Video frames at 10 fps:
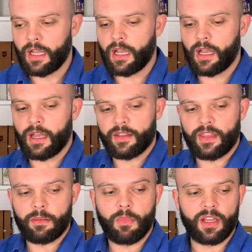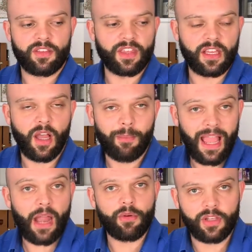They might think I'm
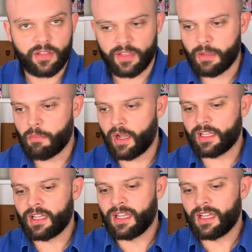arrogant. They might,